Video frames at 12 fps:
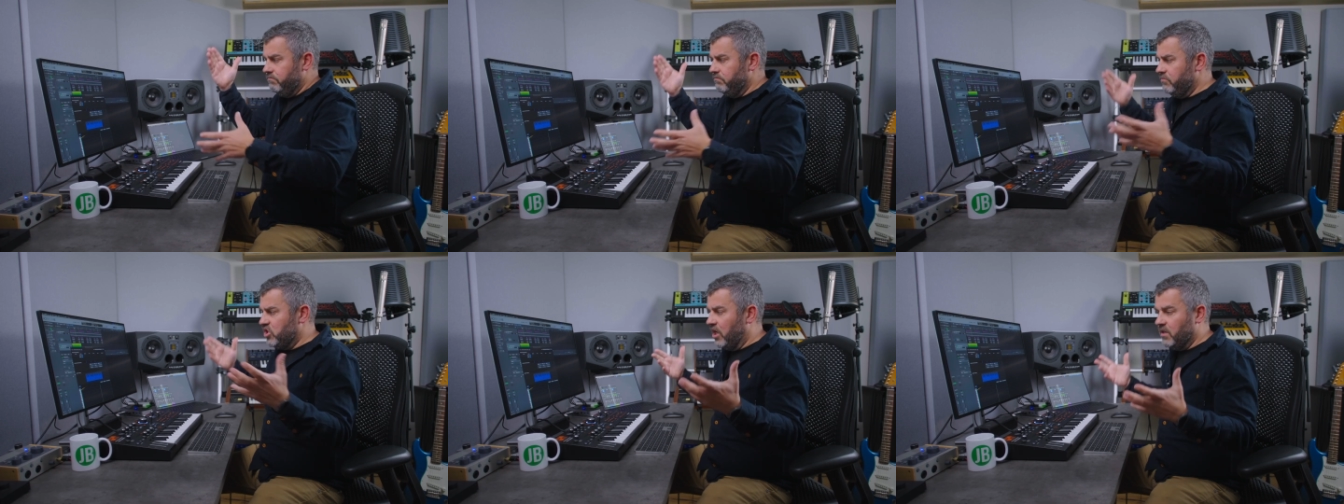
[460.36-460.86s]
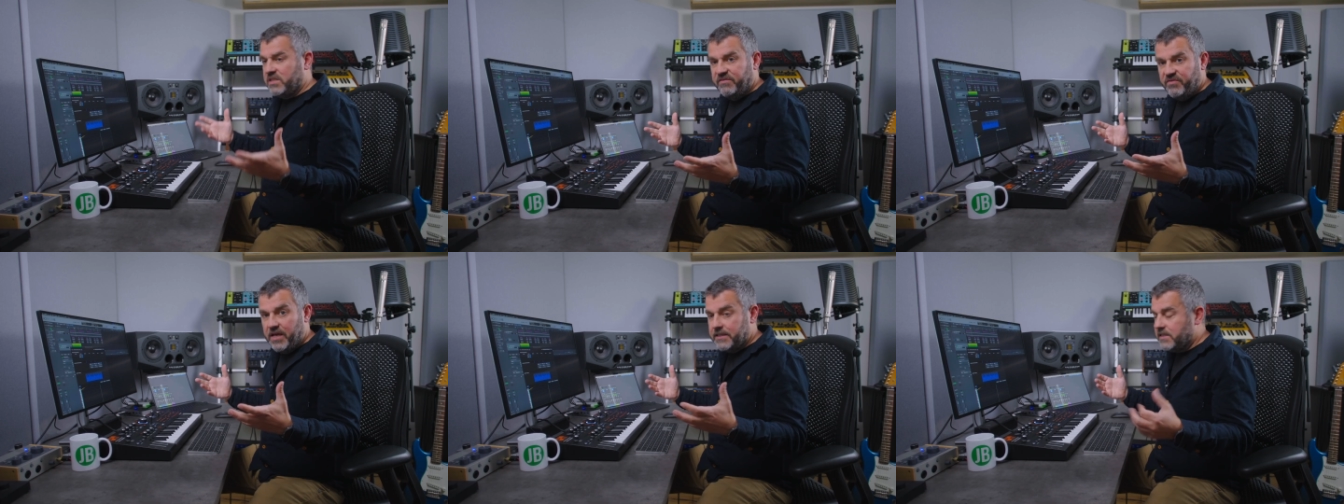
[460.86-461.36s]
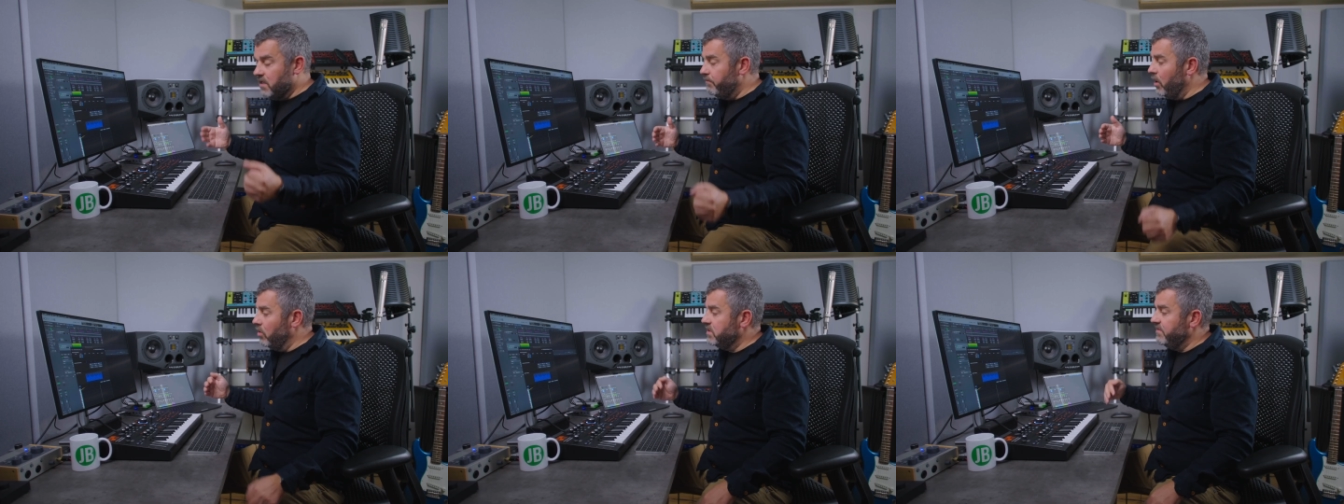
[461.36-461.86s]
chunks of this, the
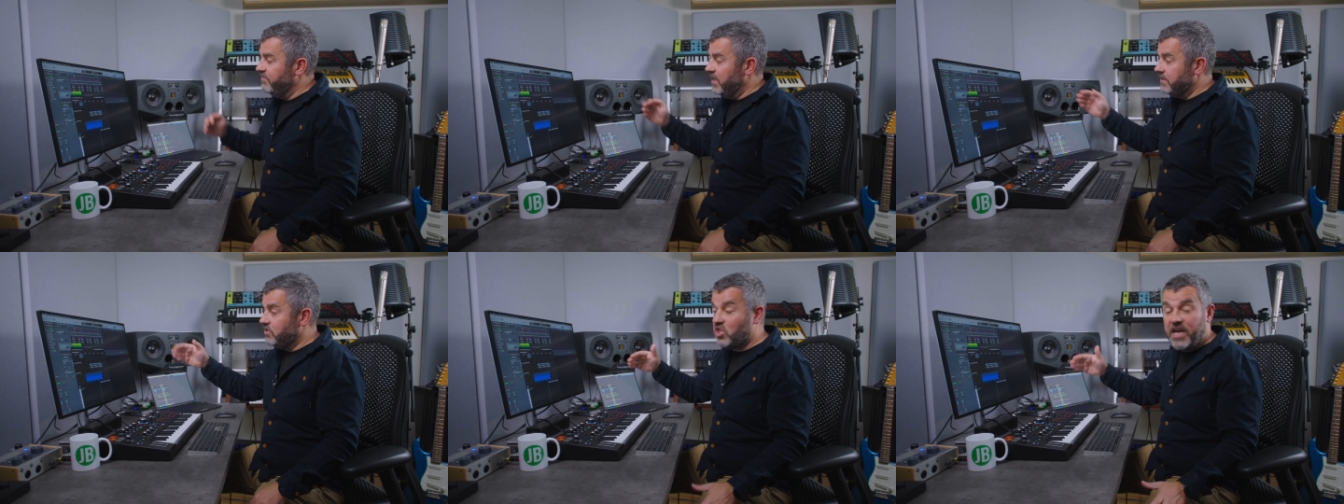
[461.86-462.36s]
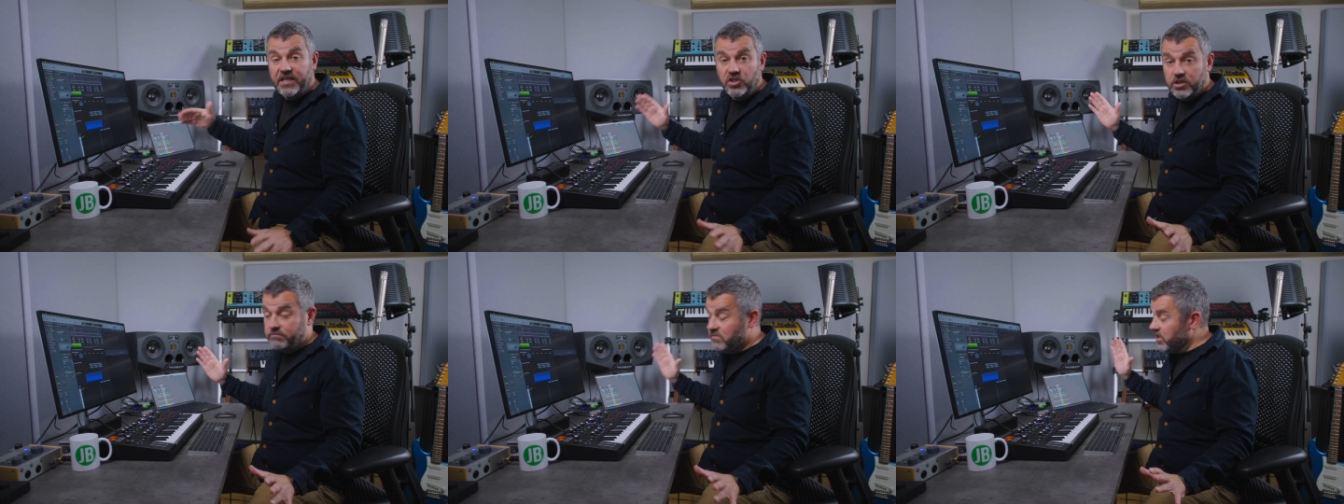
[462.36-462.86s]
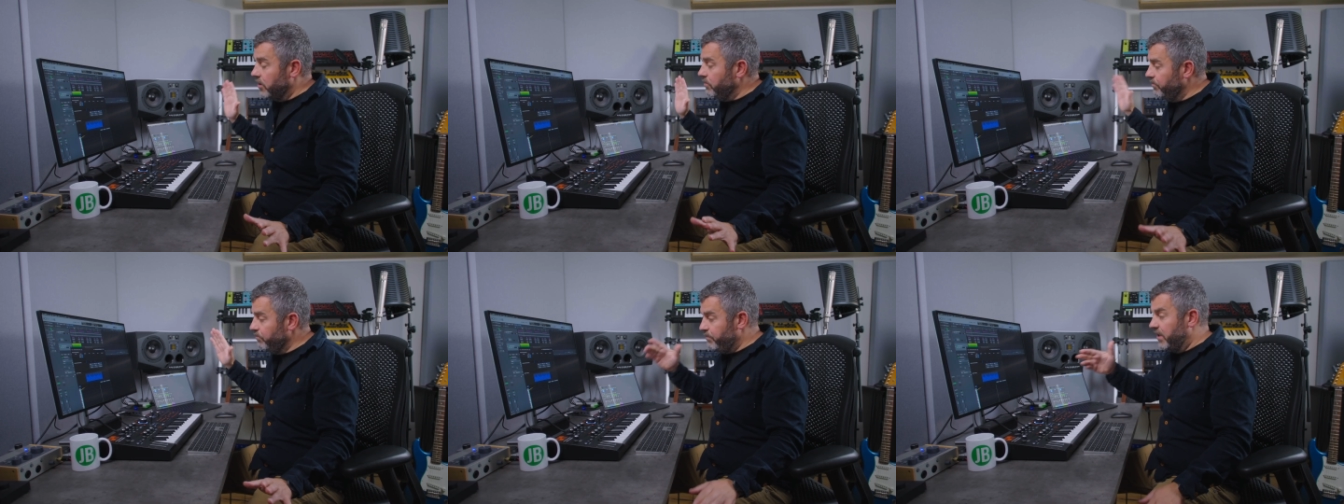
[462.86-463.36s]
blocks of this change. So,
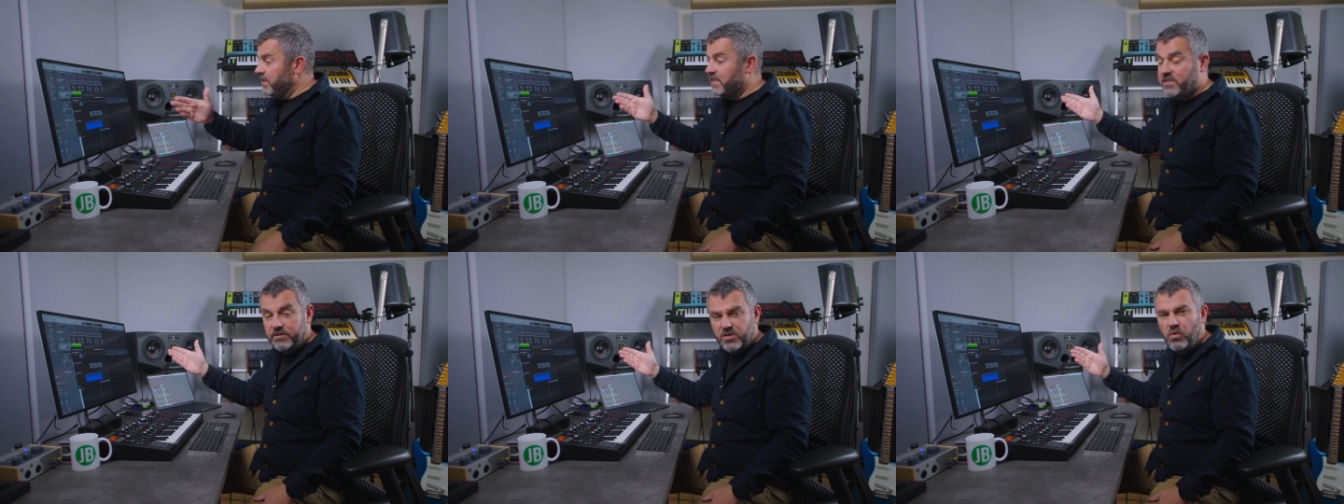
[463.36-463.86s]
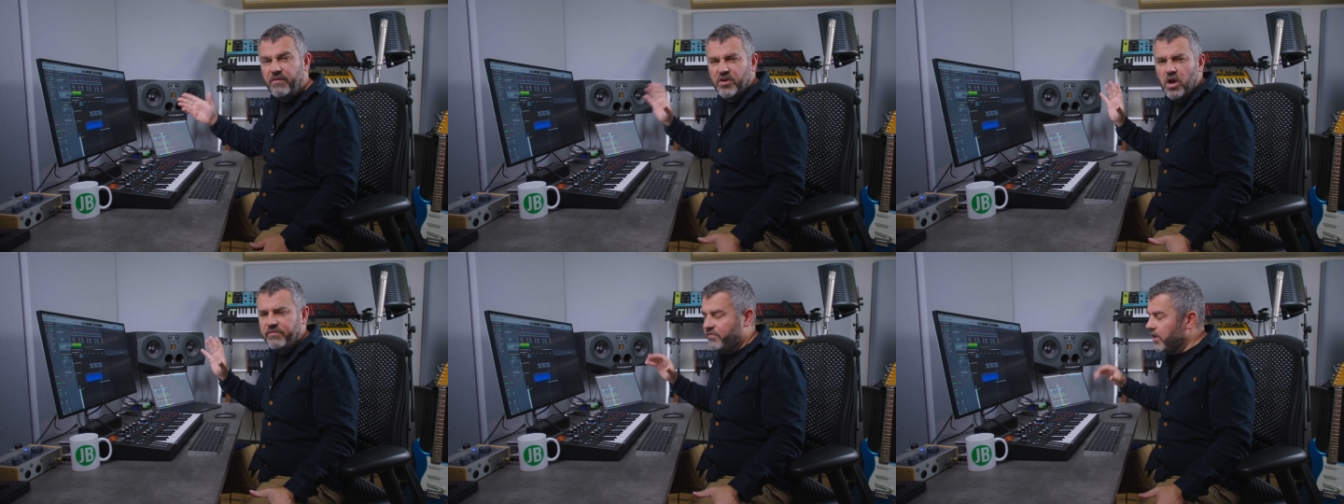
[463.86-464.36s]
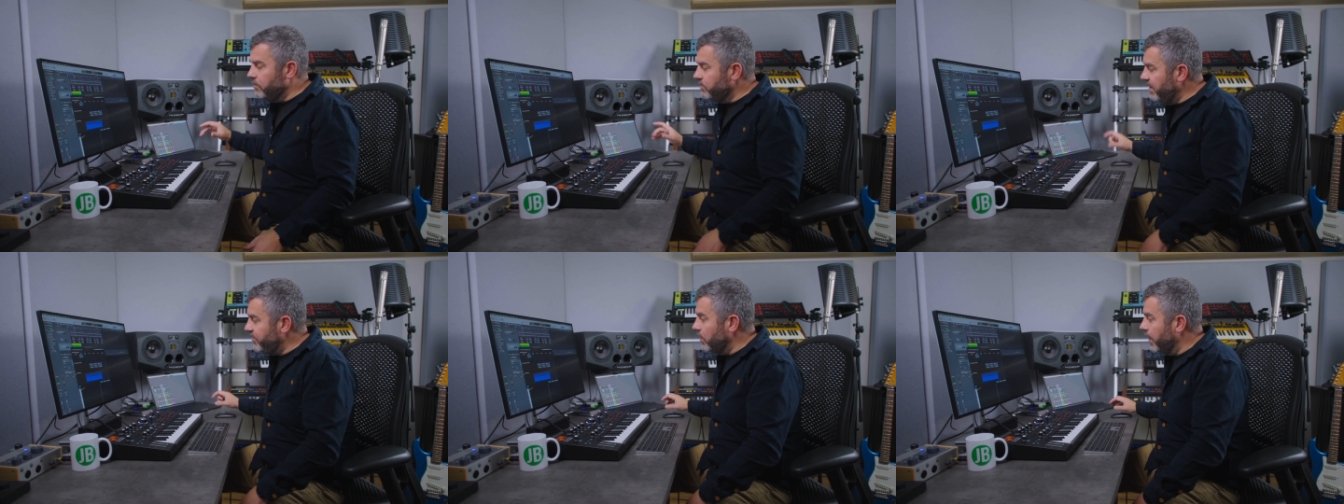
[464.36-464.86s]
but it's a sort of an overview,
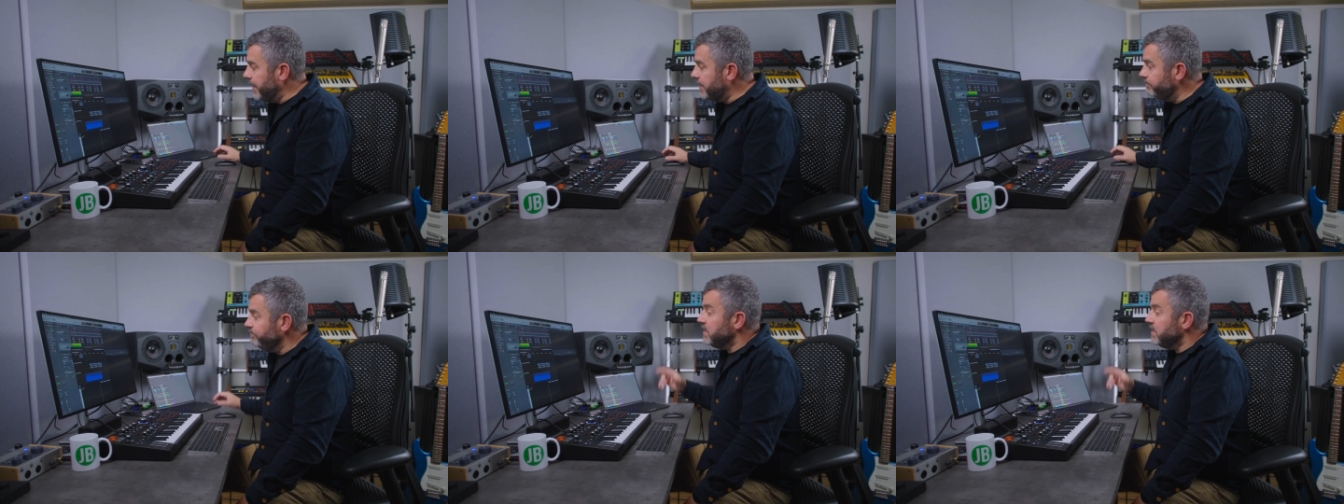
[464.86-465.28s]
if you like.